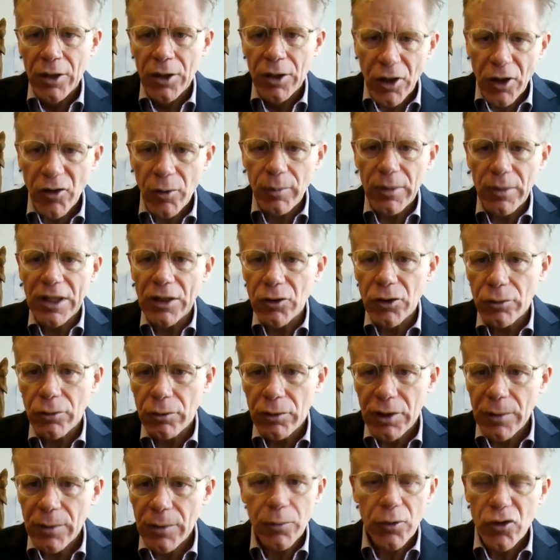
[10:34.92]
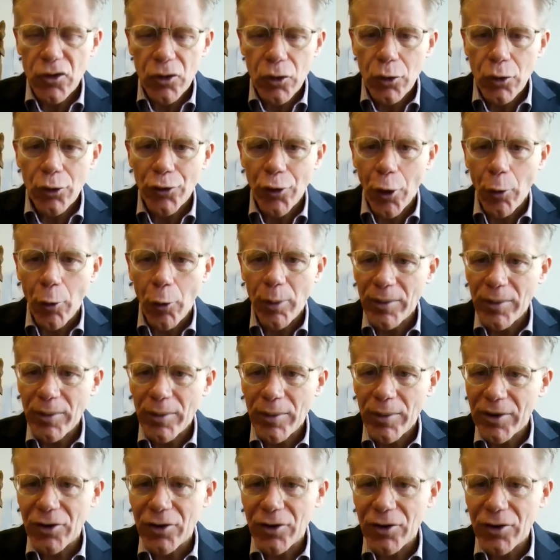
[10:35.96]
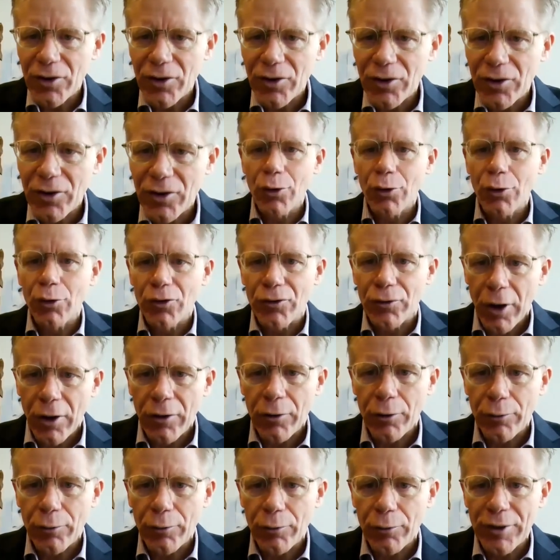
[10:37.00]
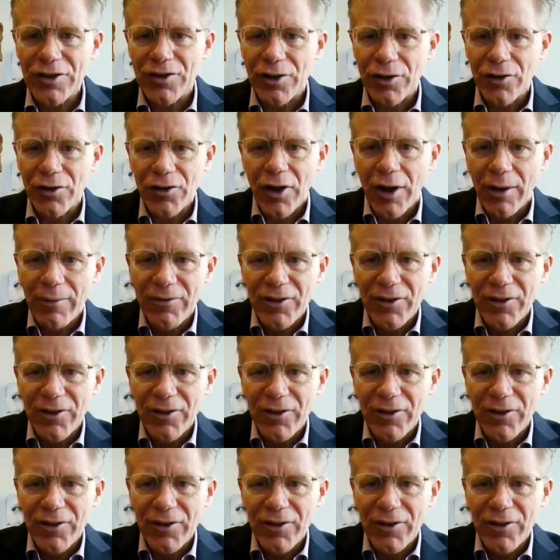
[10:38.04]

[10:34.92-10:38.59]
Doesn't mean you keep your schools open, because we close schools for other reasons,